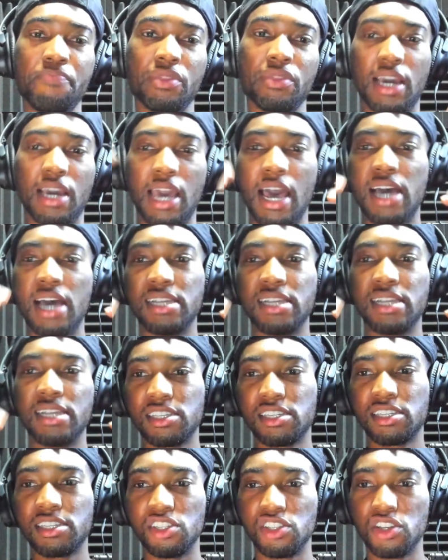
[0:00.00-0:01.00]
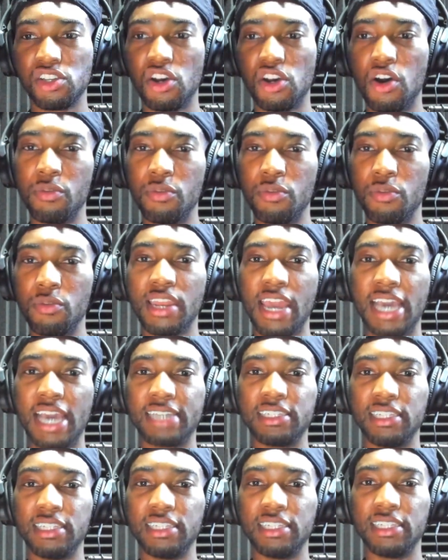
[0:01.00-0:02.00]
context of the song, when you can
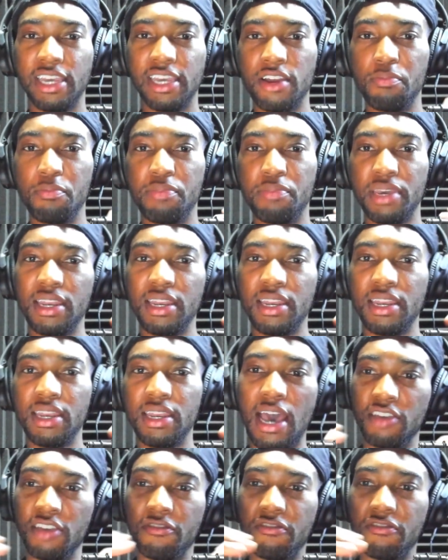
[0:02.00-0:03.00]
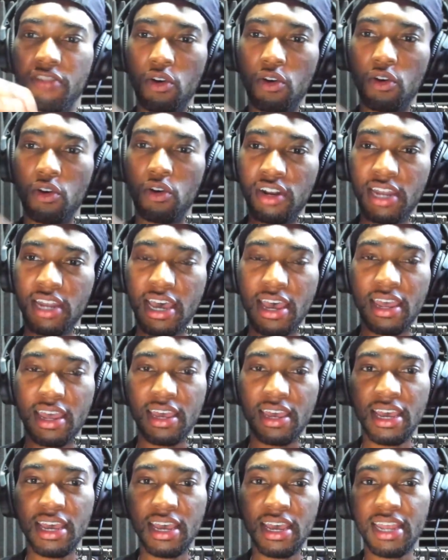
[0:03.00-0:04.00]
actually hear the beat and how he flowed on that,
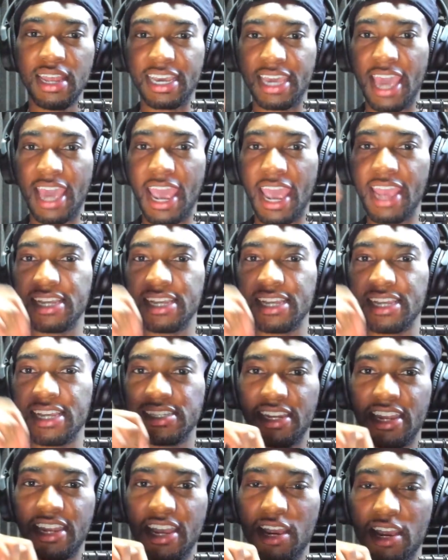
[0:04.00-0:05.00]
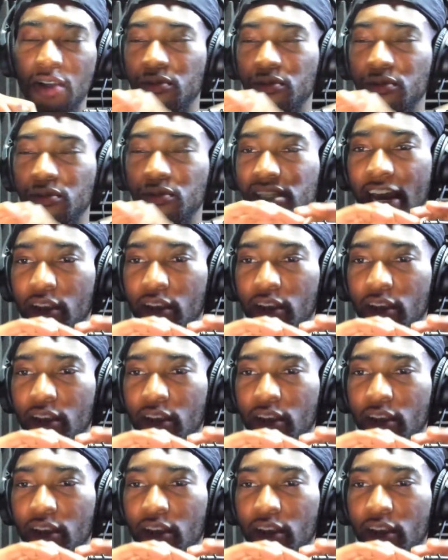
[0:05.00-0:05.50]
the cadence in there was like